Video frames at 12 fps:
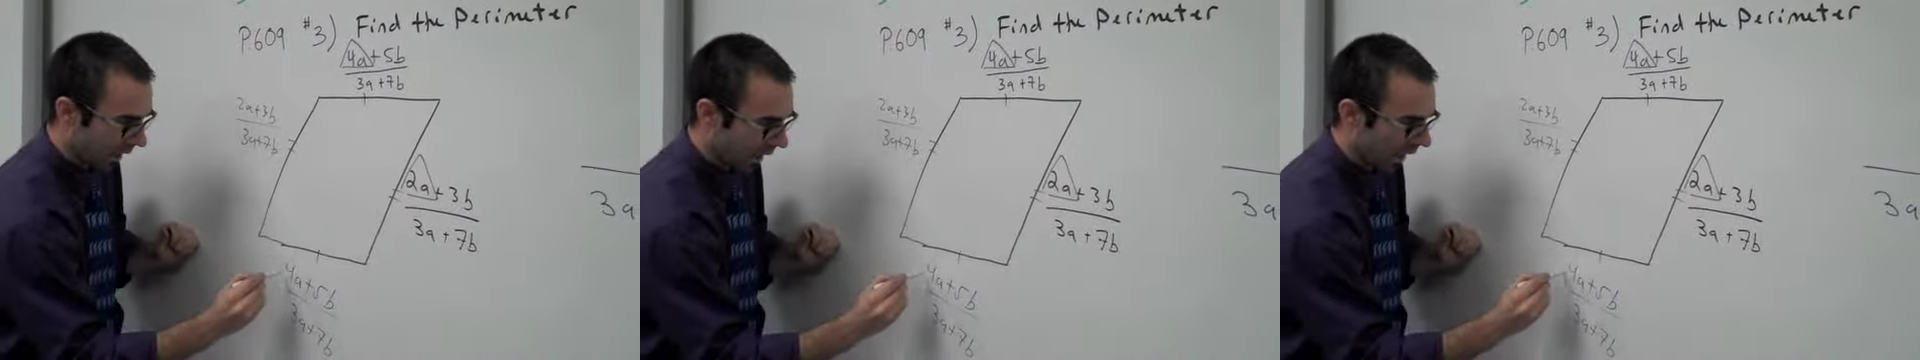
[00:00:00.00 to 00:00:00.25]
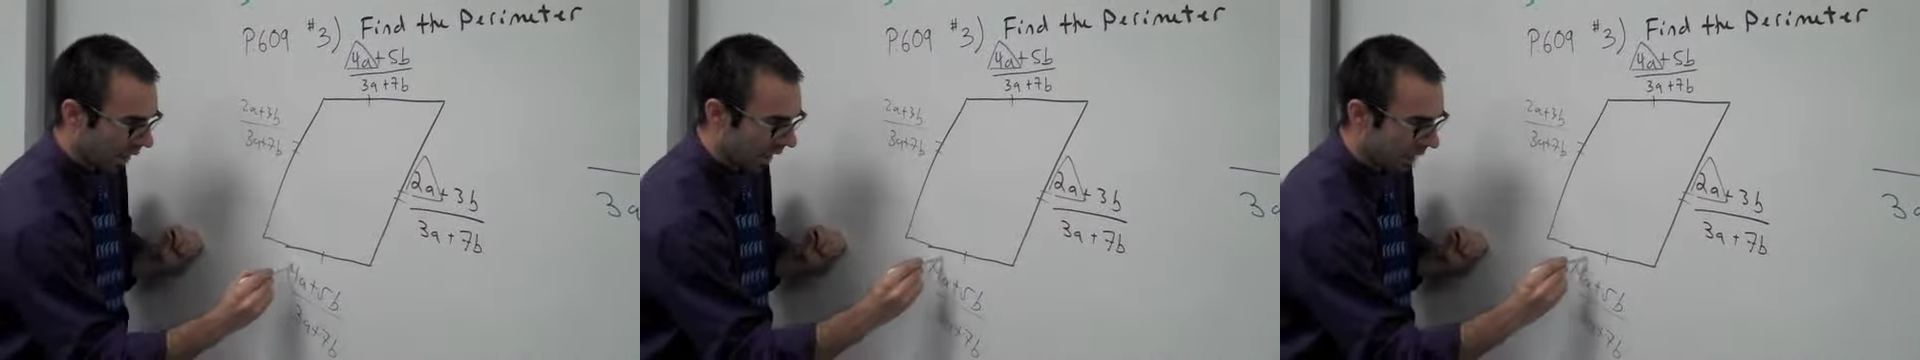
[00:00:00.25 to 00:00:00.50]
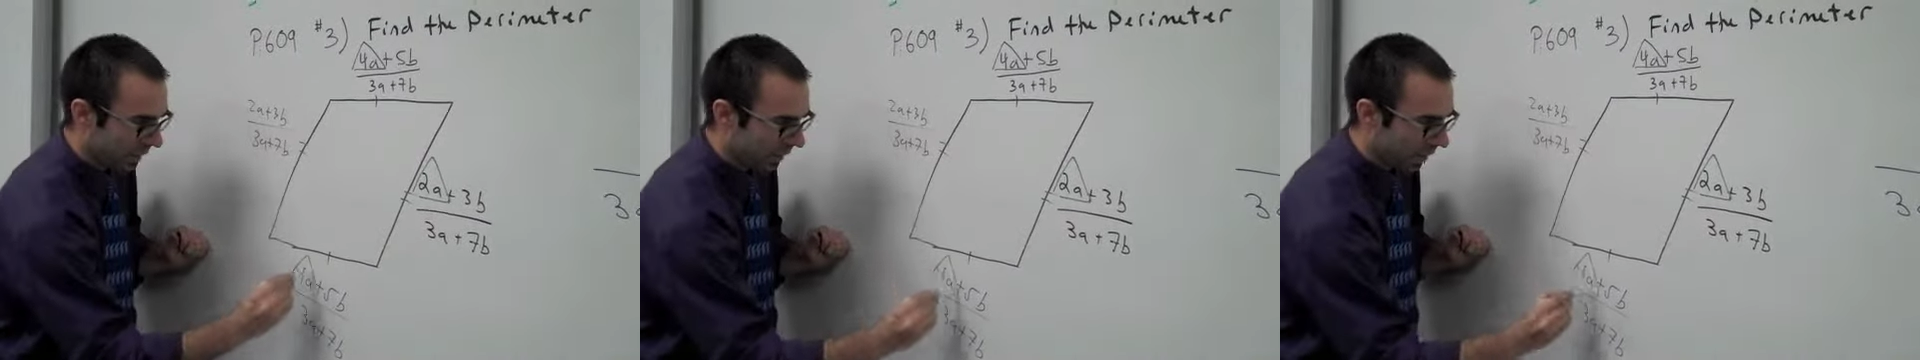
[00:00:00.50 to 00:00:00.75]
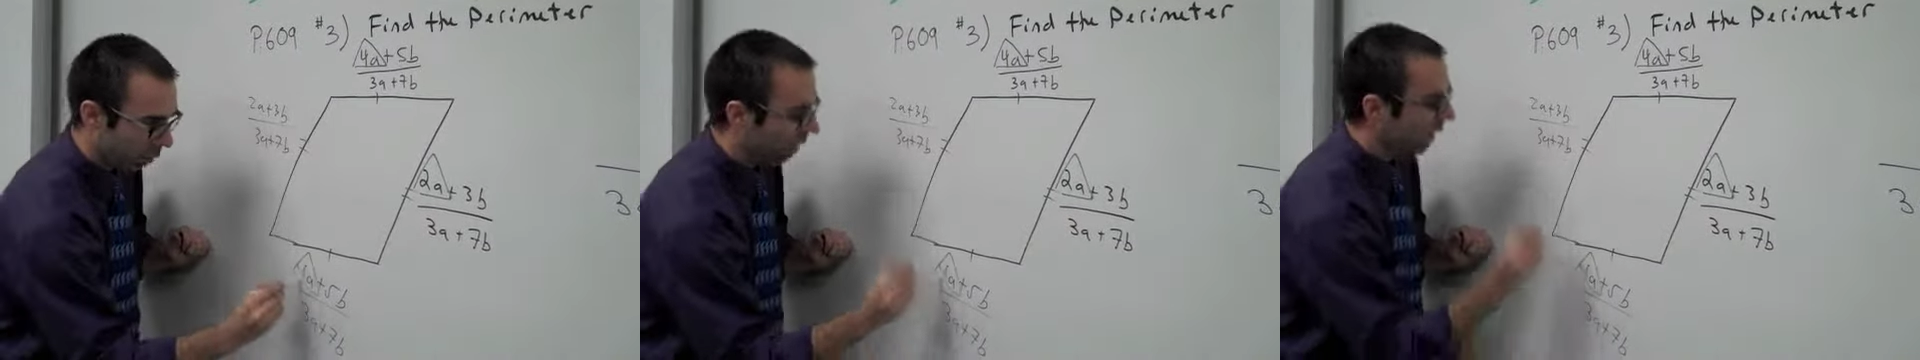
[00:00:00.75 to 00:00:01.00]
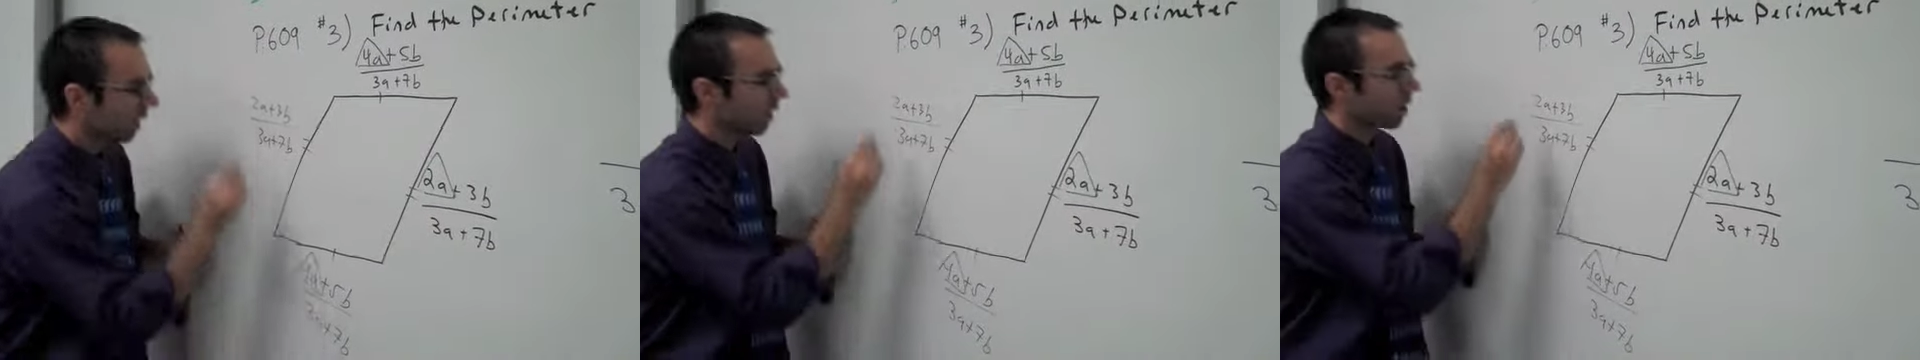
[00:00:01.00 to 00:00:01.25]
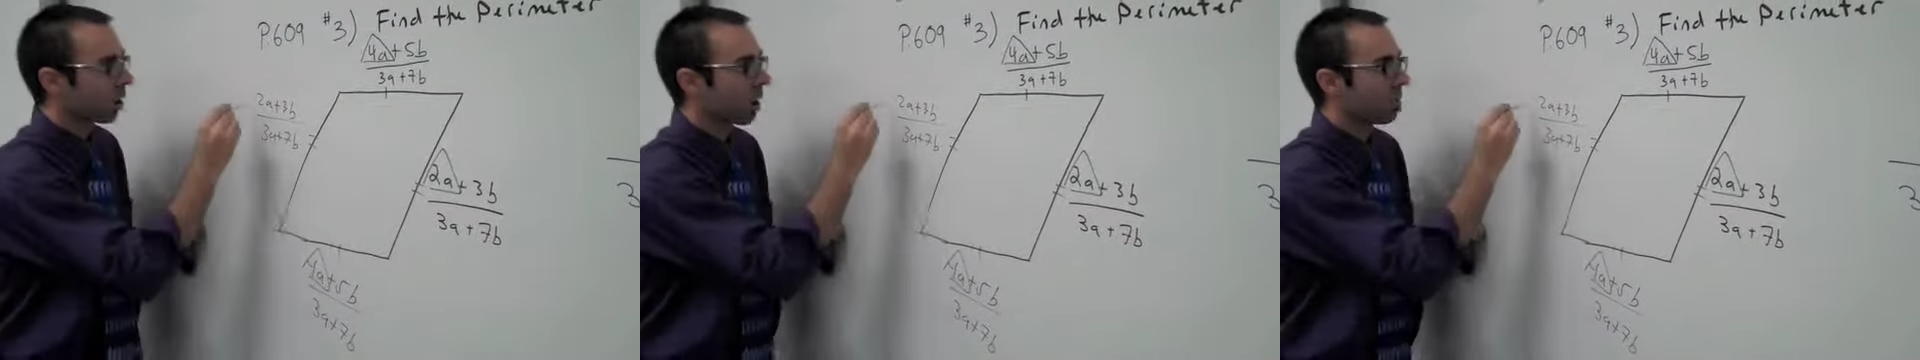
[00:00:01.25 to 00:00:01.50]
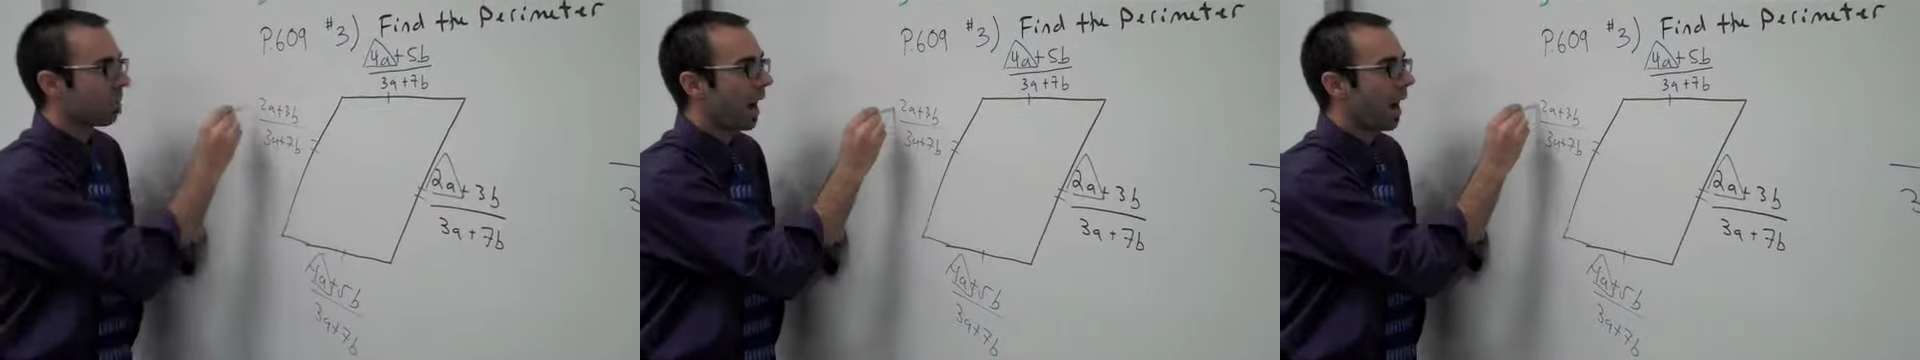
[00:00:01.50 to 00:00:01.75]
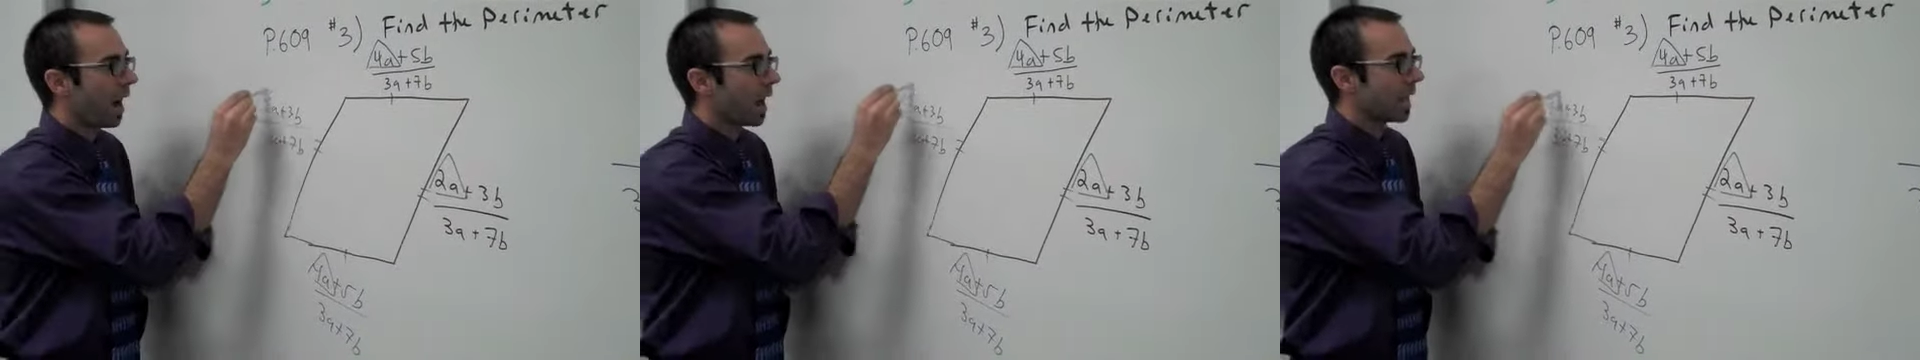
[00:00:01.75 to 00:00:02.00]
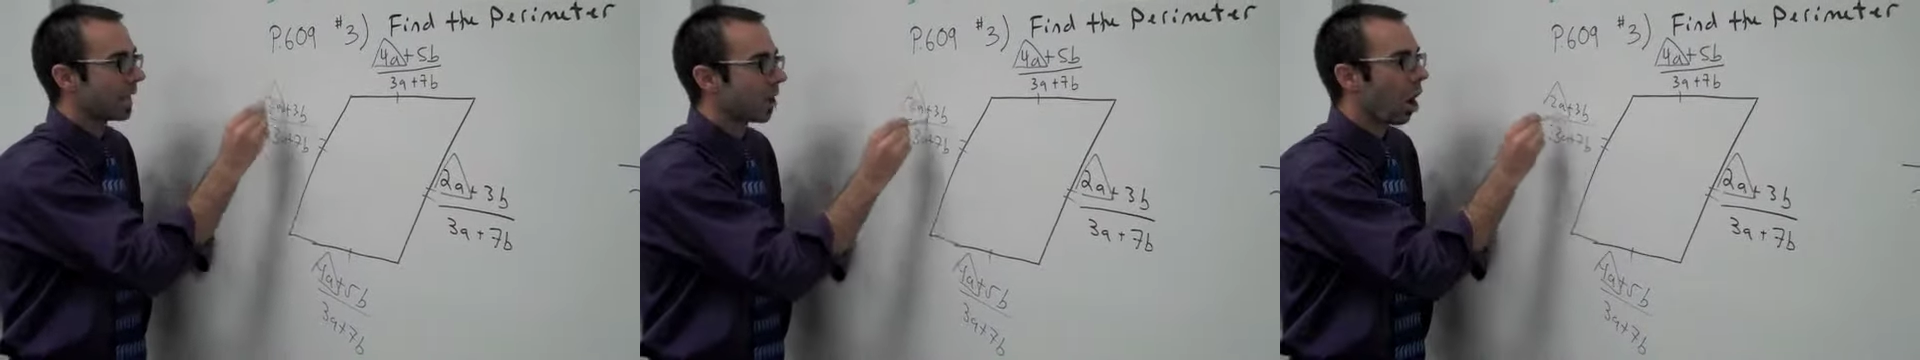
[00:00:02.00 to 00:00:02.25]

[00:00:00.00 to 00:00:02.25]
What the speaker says: And that means that we're going to combine